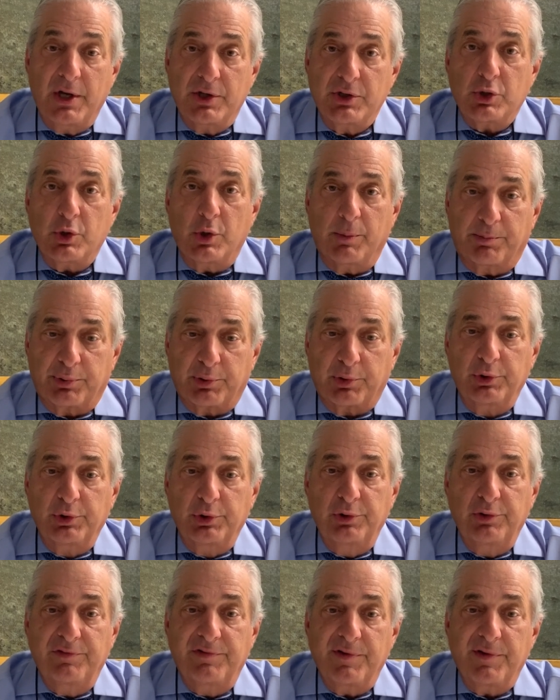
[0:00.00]
to
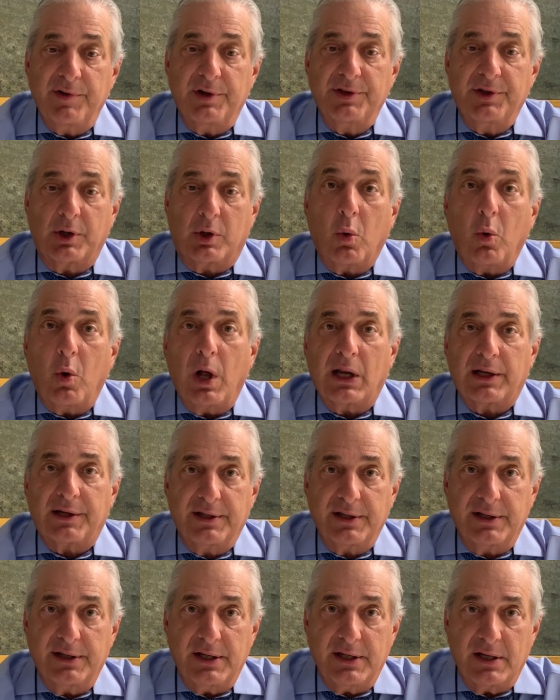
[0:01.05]
improve the
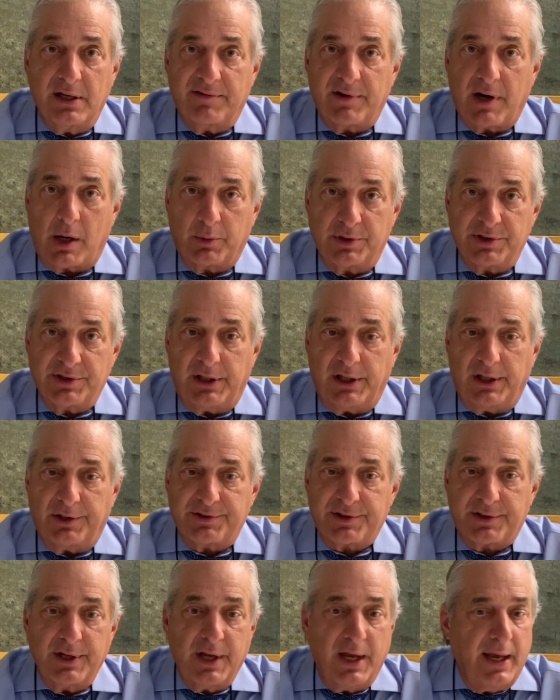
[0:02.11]
quality of our
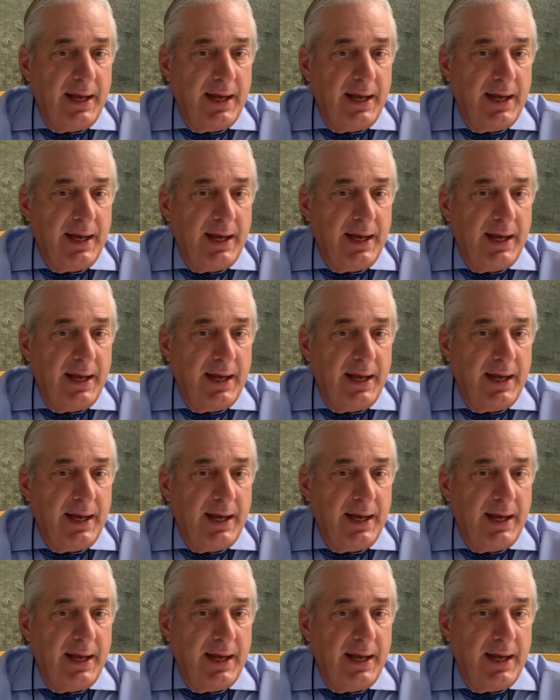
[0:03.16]
results.